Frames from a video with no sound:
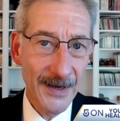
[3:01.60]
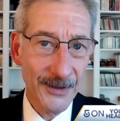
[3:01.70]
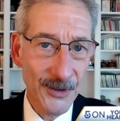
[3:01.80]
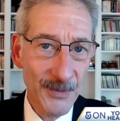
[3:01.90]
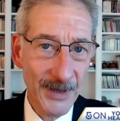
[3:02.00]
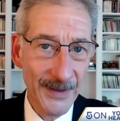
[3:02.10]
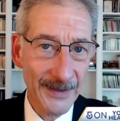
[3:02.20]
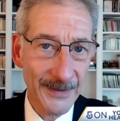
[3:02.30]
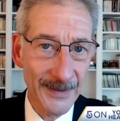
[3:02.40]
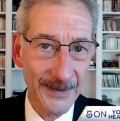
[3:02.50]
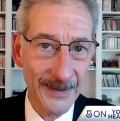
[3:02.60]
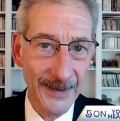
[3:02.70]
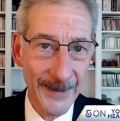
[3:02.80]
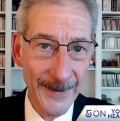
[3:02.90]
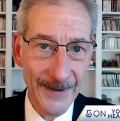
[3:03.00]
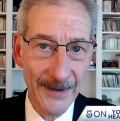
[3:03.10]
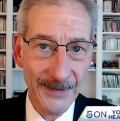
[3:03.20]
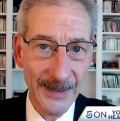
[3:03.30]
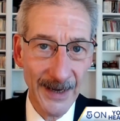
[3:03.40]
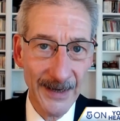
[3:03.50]
Assuming that the
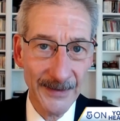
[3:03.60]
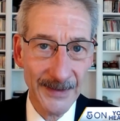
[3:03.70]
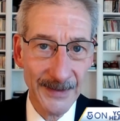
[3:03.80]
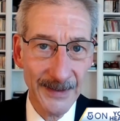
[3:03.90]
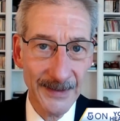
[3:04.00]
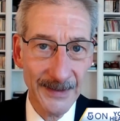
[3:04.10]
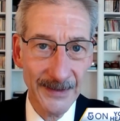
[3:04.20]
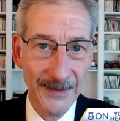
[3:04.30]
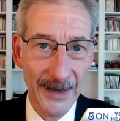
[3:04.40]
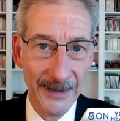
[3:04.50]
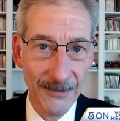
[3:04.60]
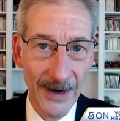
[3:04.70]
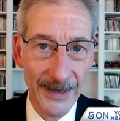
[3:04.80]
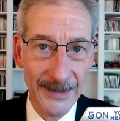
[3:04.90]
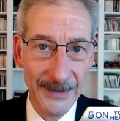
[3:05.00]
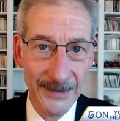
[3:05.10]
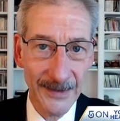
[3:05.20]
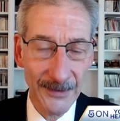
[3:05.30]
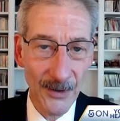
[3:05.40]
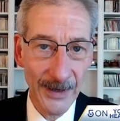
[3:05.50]
FDA and the CDC have got it right
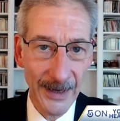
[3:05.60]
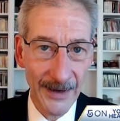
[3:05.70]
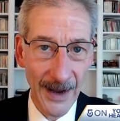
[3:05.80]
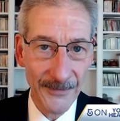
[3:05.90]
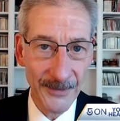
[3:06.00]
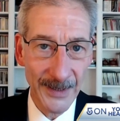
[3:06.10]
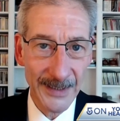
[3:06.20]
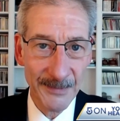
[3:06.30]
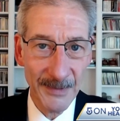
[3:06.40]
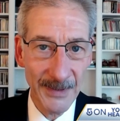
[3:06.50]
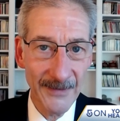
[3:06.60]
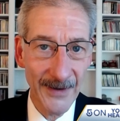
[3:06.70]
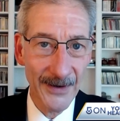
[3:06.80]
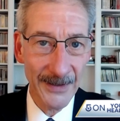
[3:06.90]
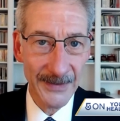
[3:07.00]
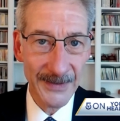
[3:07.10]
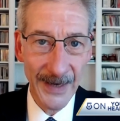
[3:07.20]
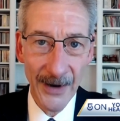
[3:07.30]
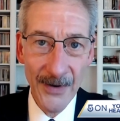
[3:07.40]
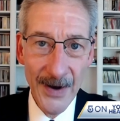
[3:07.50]
and going after the XBB variants
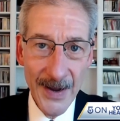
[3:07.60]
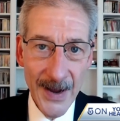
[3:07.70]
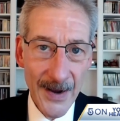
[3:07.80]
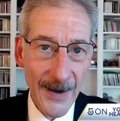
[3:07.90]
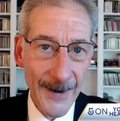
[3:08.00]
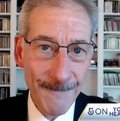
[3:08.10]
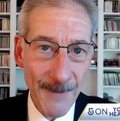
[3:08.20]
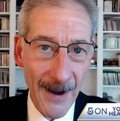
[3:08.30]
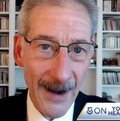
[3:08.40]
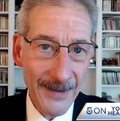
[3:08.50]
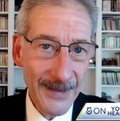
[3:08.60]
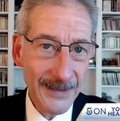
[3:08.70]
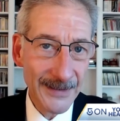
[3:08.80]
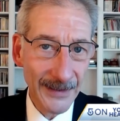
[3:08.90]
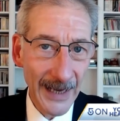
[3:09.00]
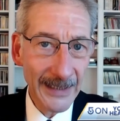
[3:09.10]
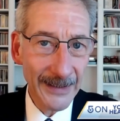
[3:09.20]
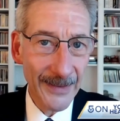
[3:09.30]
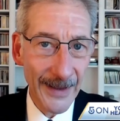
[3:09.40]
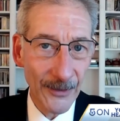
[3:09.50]
now, I think it's
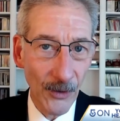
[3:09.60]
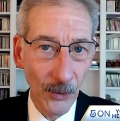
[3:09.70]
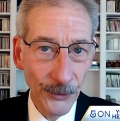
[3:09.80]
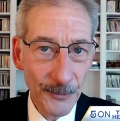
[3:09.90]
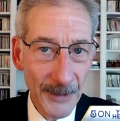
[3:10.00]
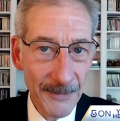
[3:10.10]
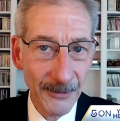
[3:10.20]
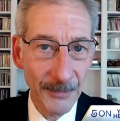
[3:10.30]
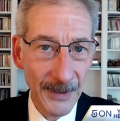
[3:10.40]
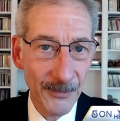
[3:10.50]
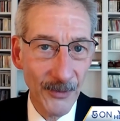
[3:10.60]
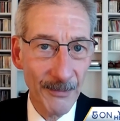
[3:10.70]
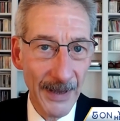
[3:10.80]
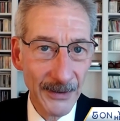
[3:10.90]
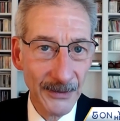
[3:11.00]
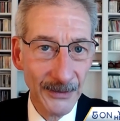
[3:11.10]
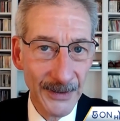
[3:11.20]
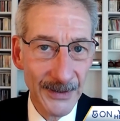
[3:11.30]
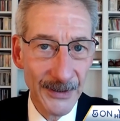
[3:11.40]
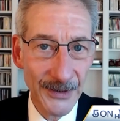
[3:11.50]
likely that older people, people with medical
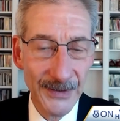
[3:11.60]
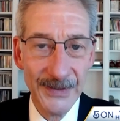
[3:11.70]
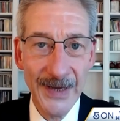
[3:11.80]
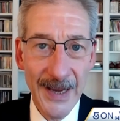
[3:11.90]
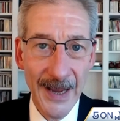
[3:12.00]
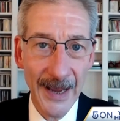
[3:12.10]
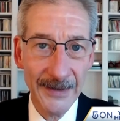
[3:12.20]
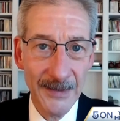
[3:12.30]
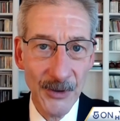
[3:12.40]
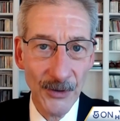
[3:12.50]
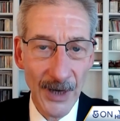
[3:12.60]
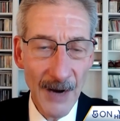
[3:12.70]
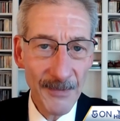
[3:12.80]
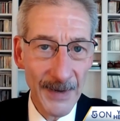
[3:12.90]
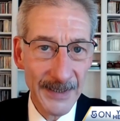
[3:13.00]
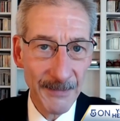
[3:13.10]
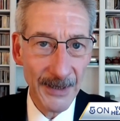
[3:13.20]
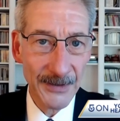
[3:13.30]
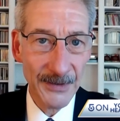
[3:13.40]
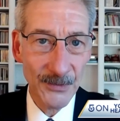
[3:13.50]
conditions, and immunocompromised
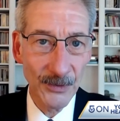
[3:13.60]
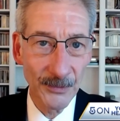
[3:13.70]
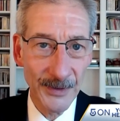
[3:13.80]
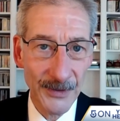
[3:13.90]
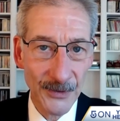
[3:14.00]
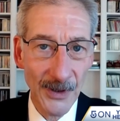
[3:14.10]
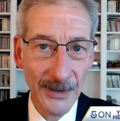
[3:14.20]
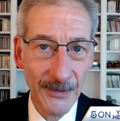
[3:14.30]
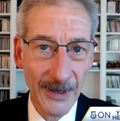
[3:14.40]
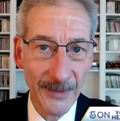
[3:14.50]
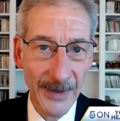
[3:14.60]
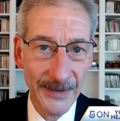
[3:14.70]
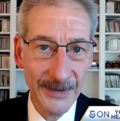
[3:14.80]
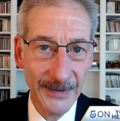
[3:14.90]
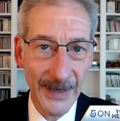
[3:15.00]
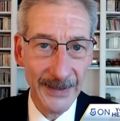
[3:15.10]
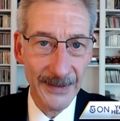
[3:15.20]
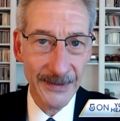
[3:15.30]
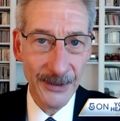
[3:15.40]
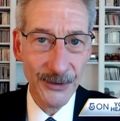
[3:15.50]
patients will be strongly recommended to get
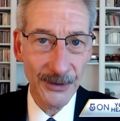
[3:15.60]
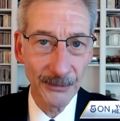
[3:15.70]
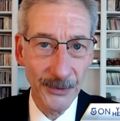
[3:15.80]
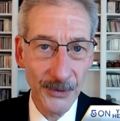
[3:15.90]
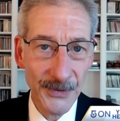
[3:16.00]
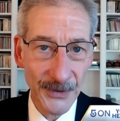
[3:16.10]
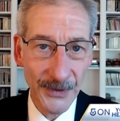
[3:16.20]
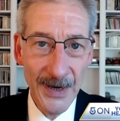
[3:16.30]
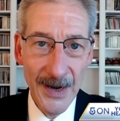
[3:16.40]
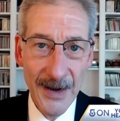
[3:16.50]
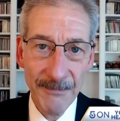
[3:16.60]
an additional booster.